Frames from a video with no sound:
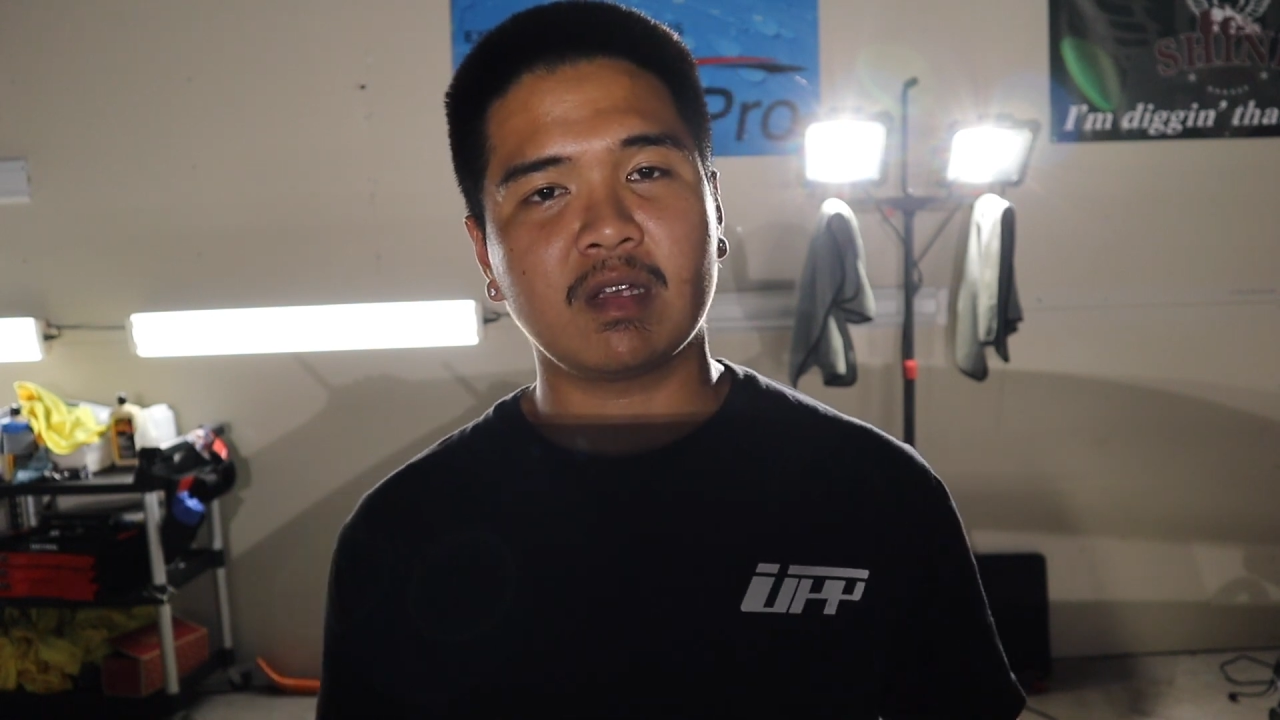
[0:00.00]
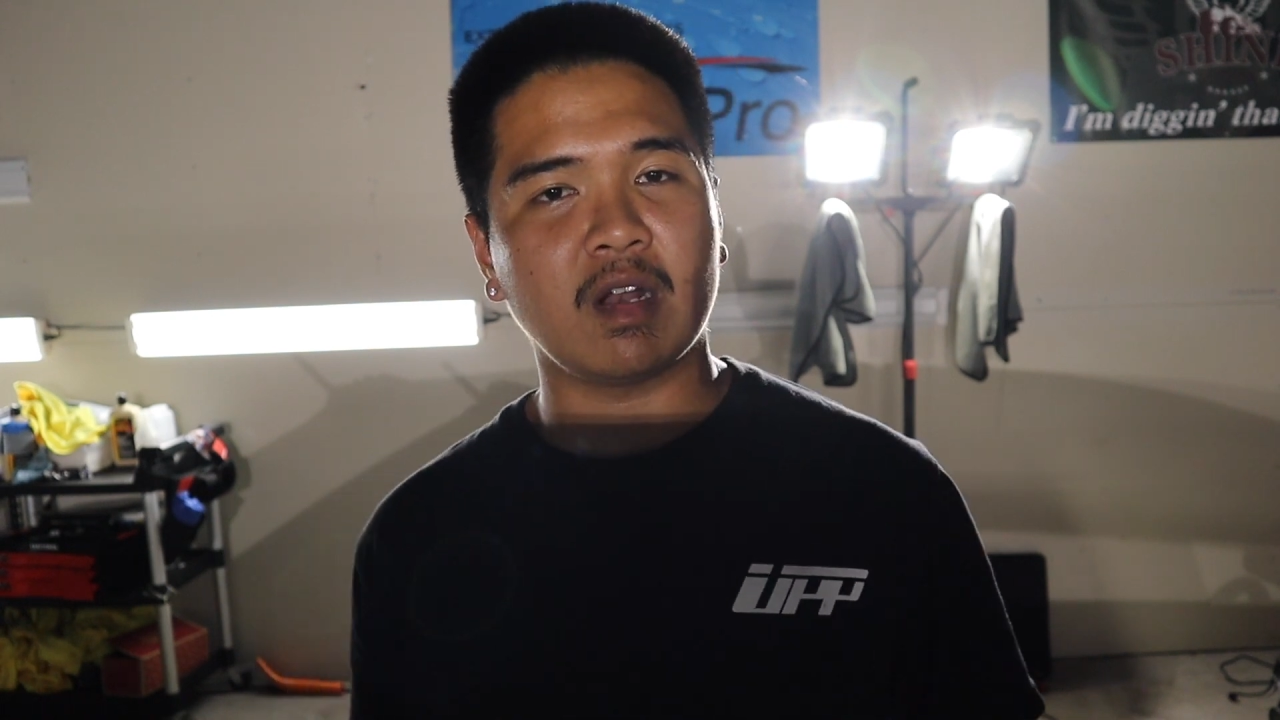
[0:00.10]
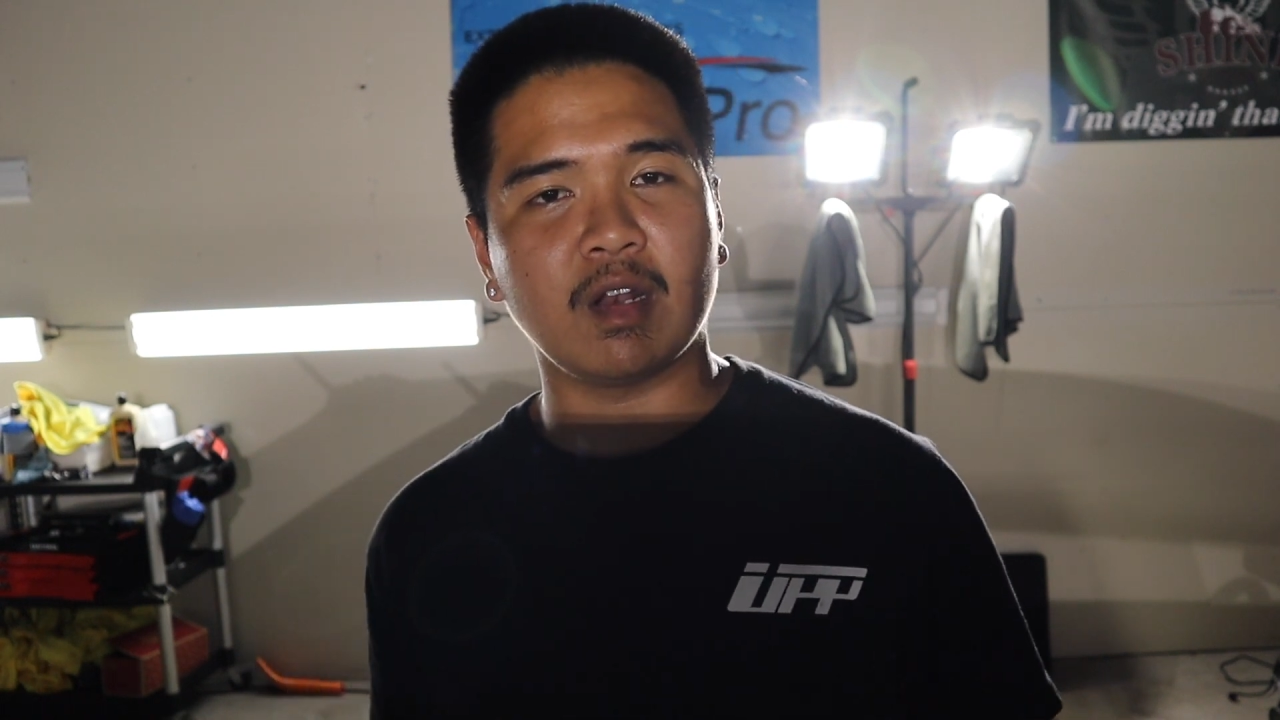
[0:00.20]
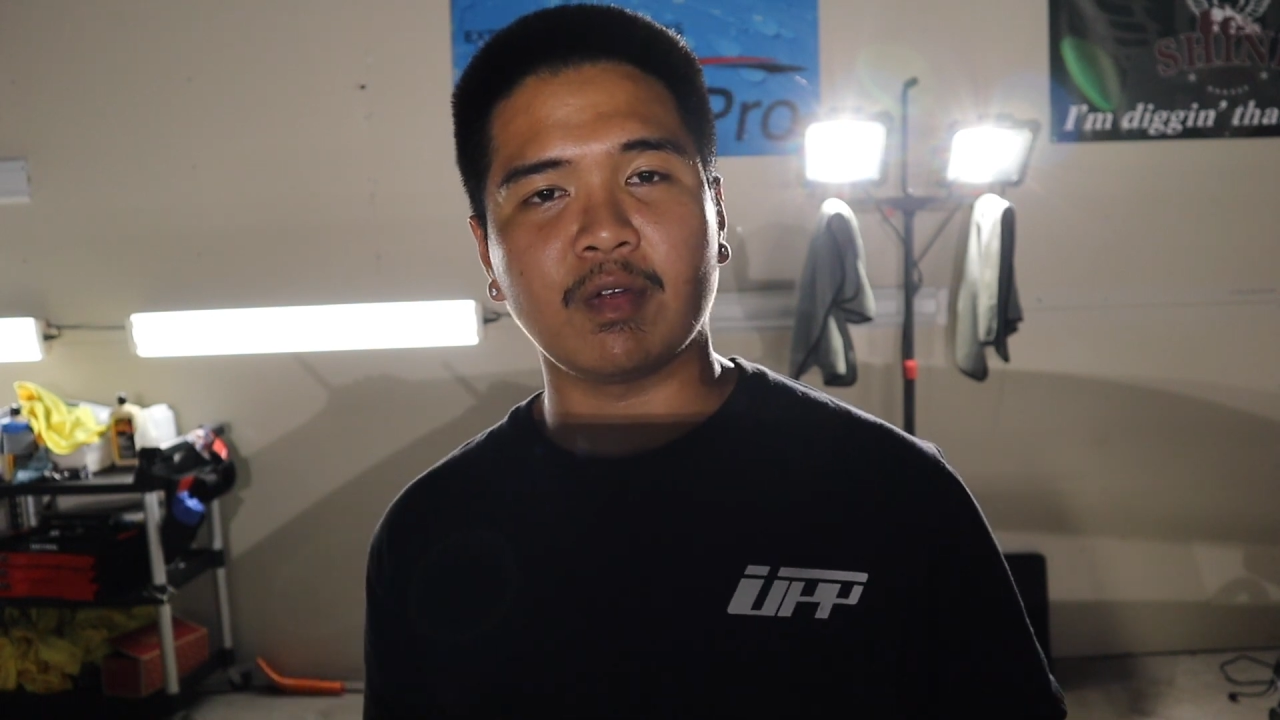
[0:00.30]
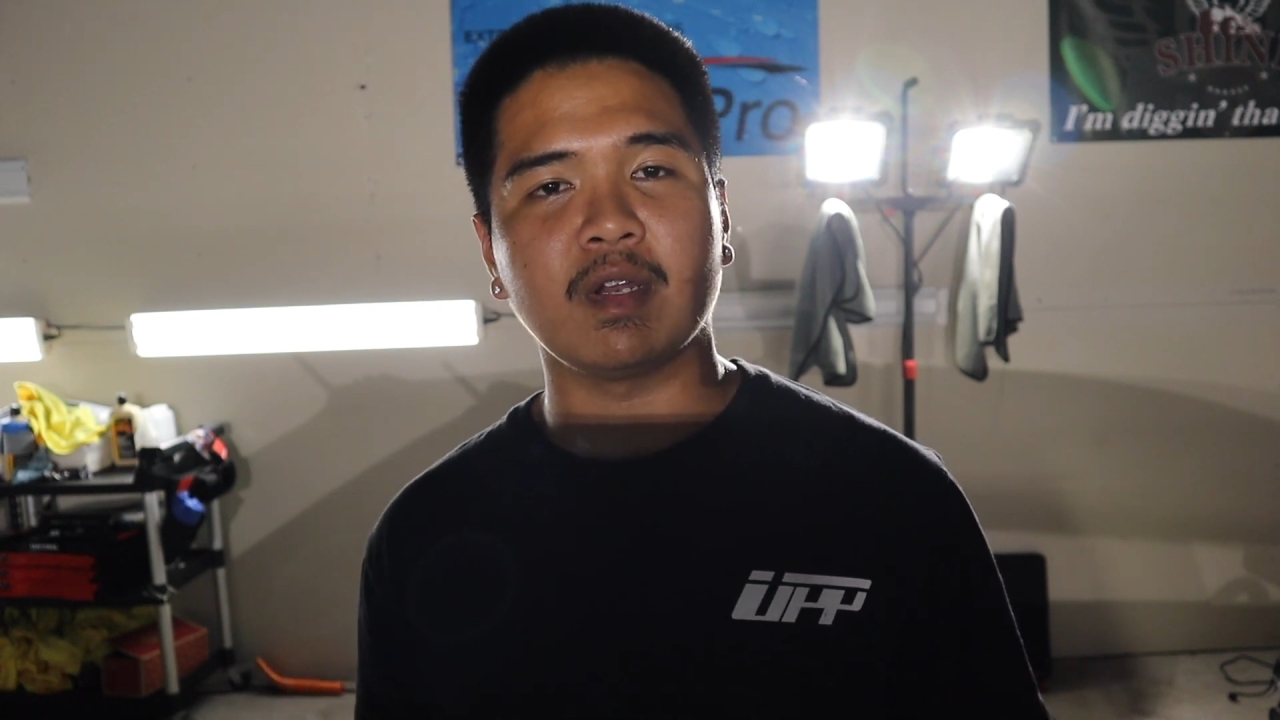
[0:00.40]

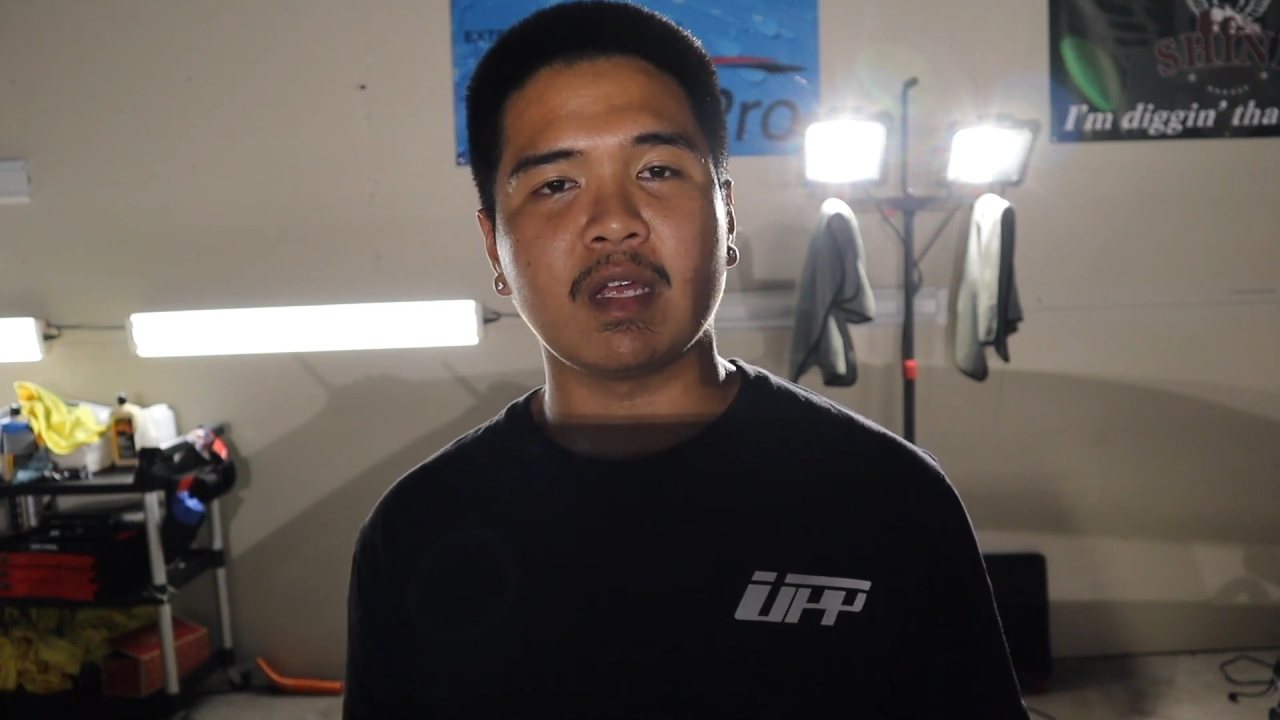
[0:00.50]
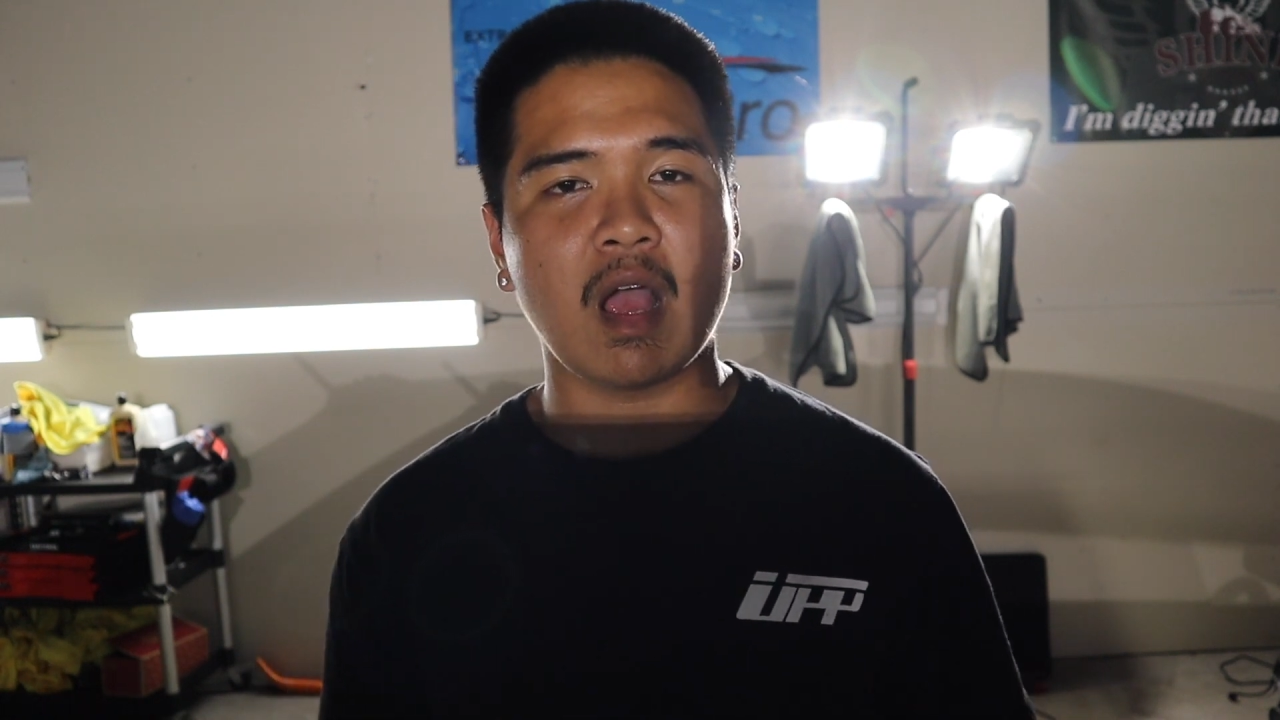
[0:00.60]
kind of learning